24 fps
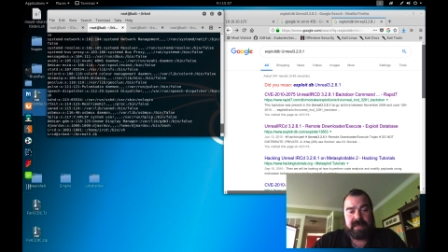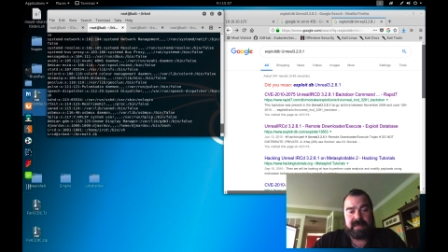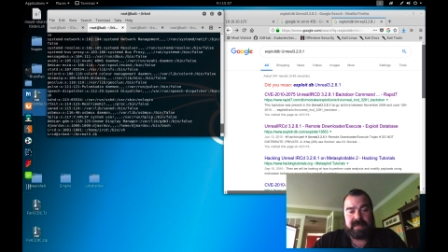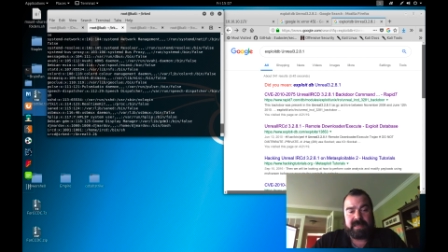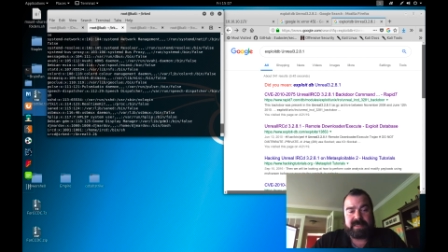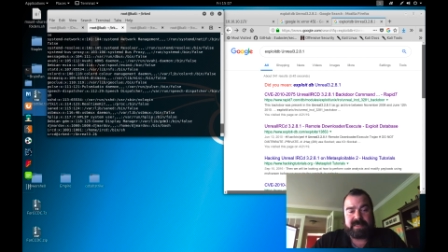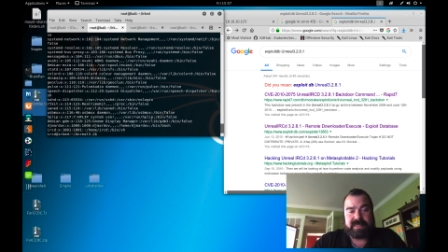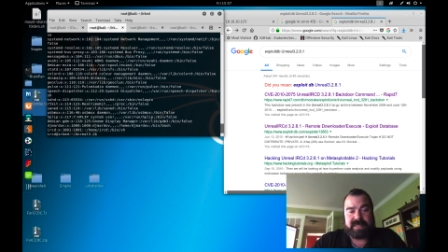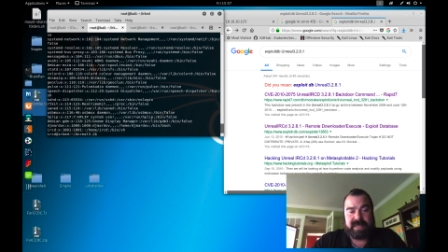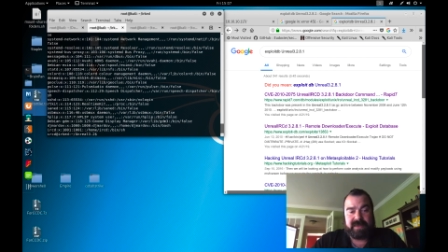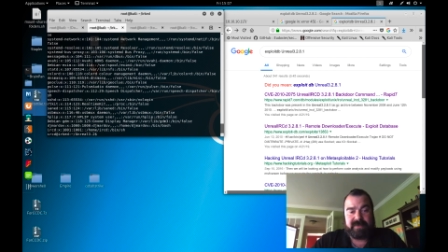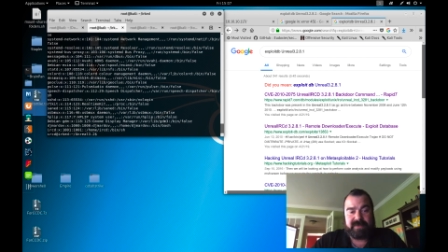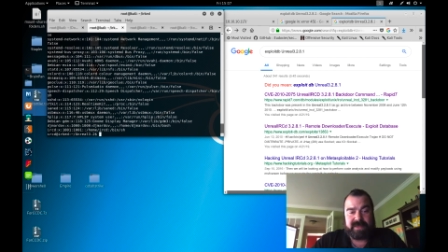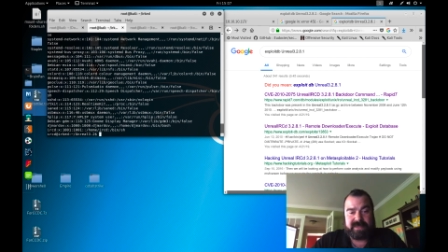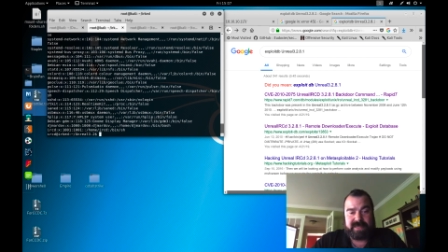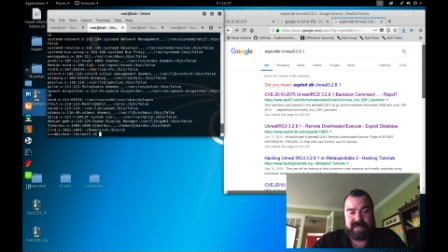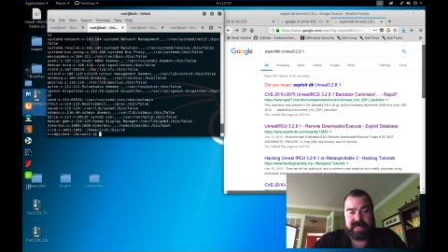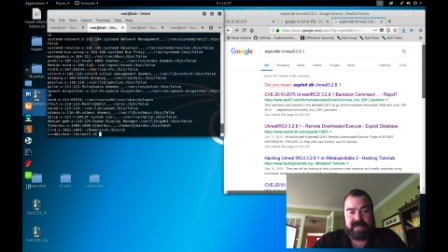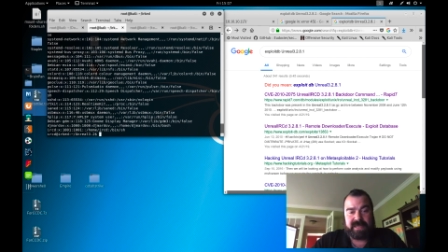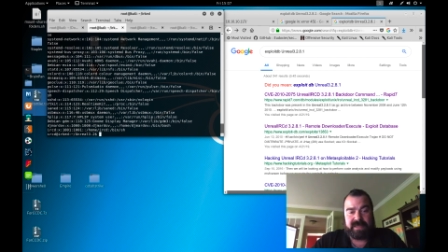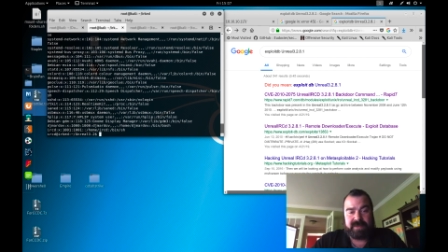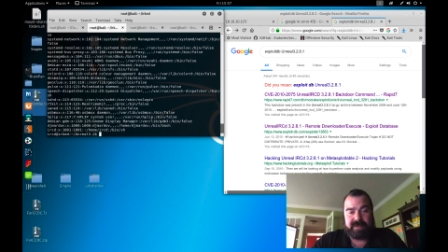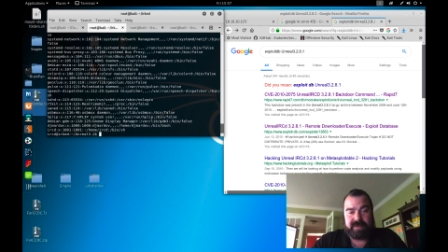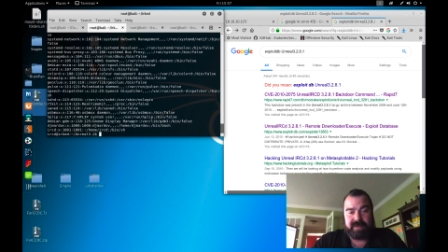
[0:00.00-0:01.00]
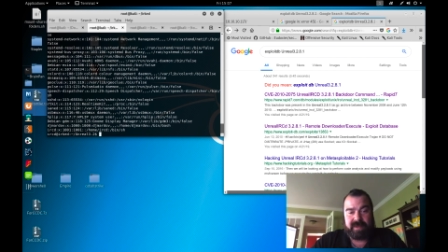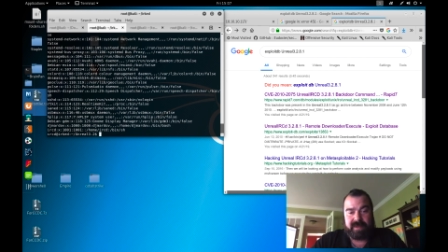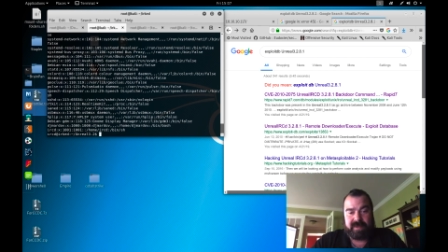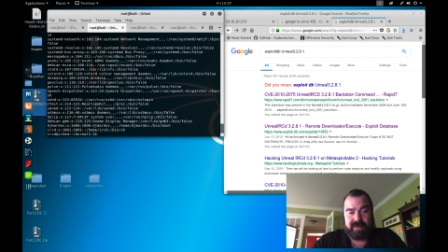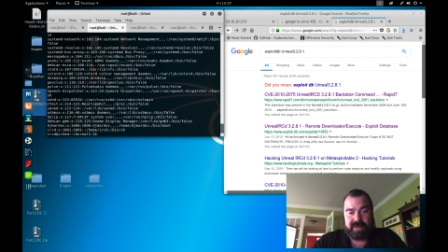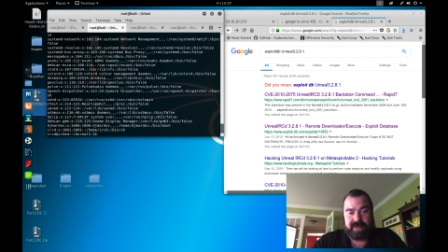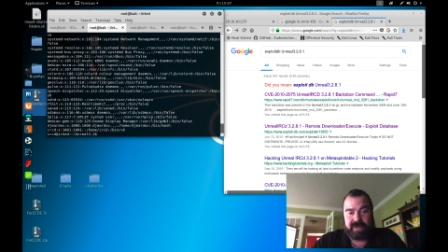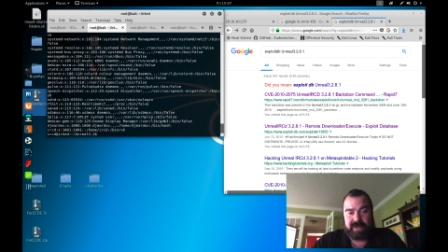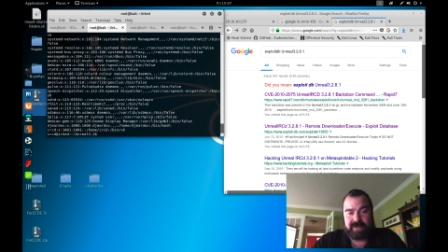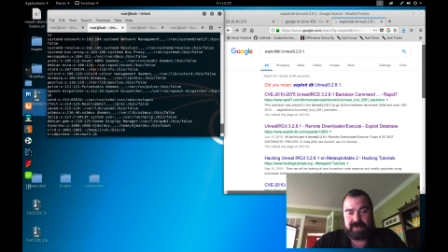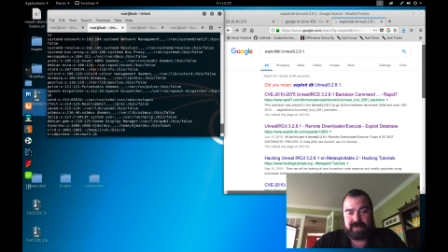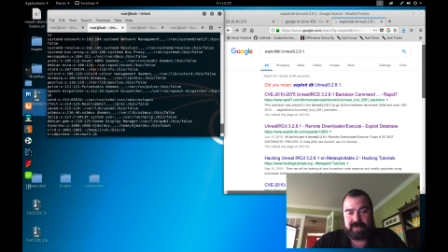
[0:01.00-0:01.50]
to see if there's any other
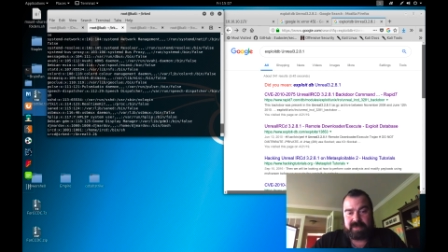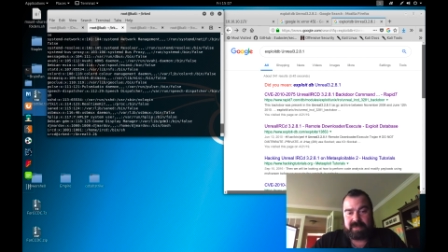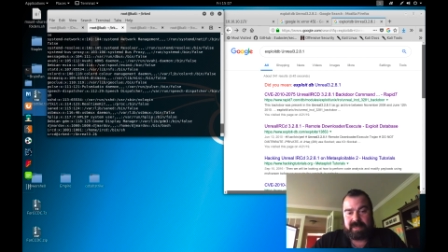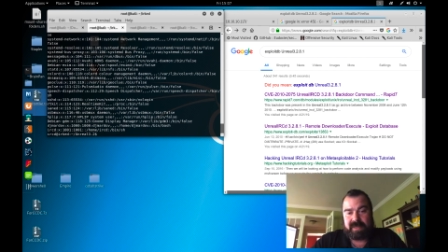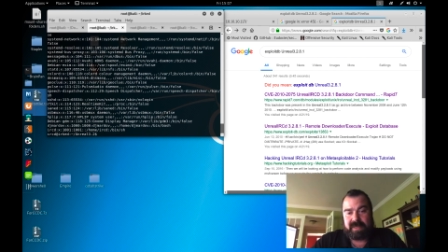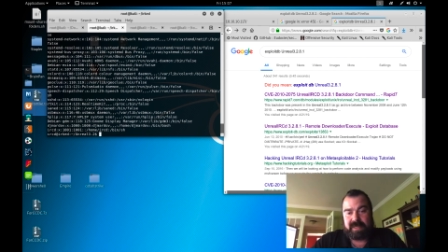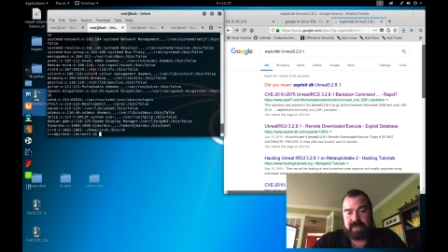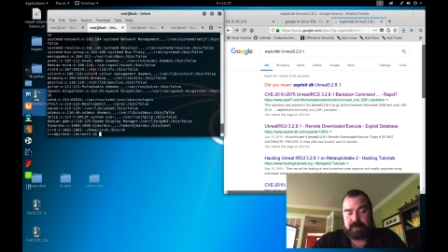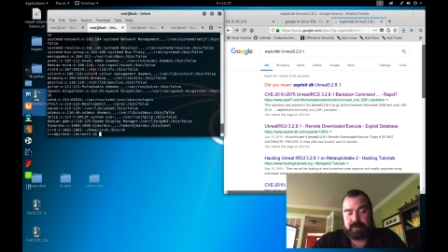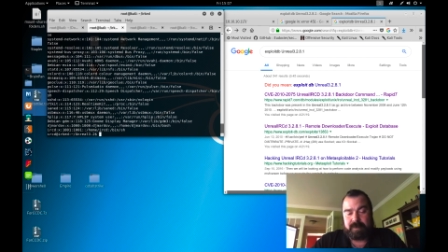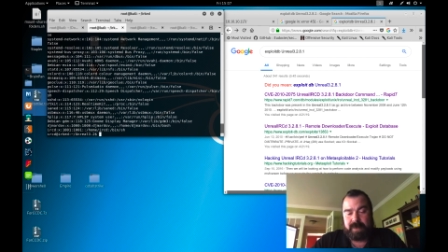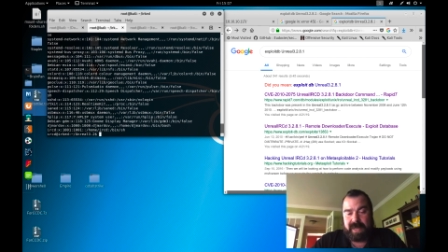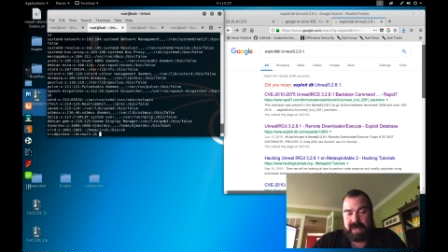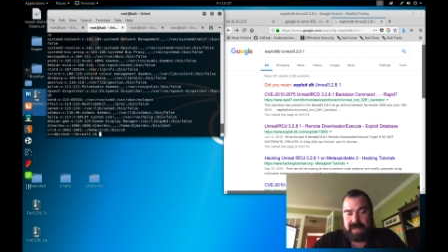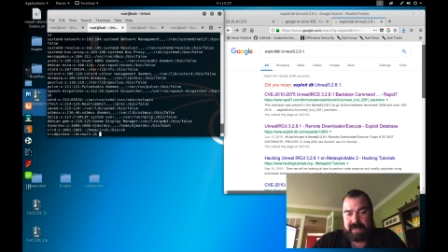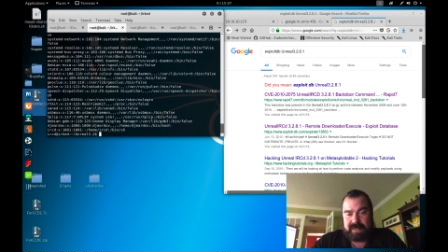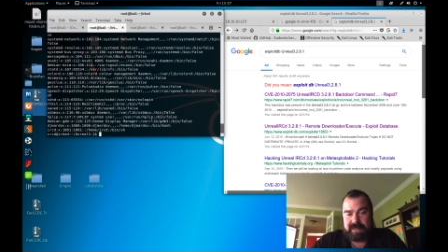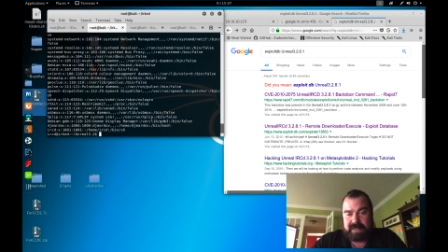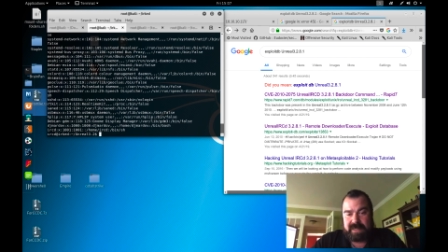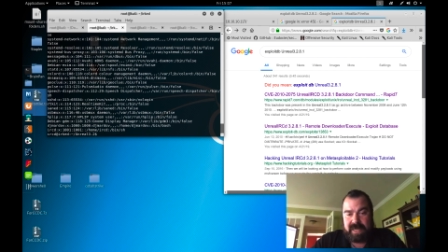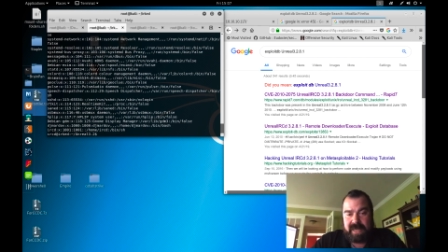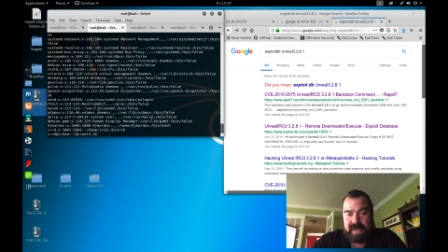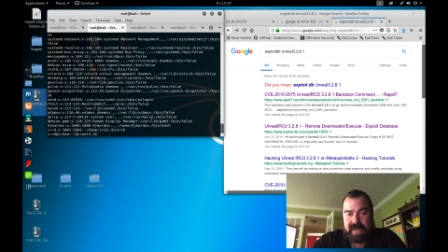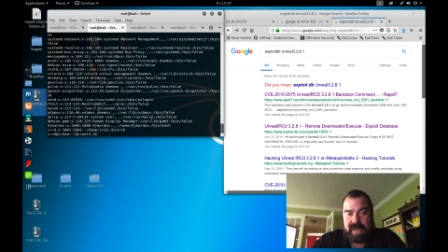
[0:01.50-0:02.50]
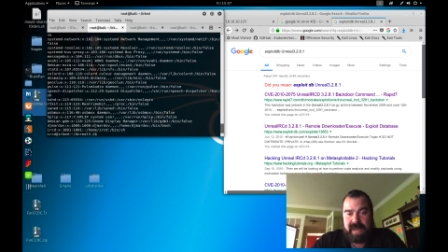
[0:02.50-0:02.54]
users on this box.